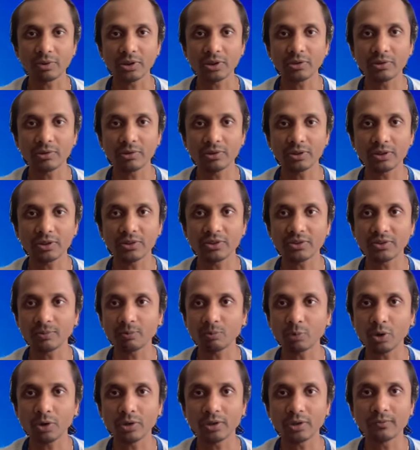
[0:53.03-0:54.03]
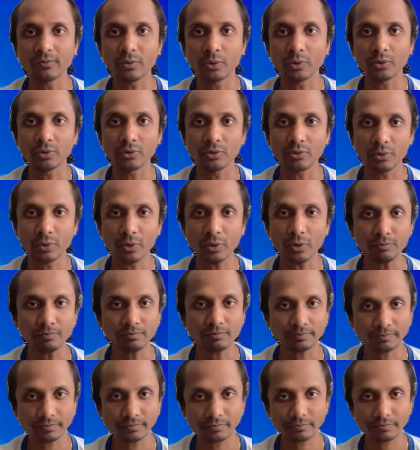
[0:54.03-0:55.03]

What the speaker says: with you, and it's important for you to know.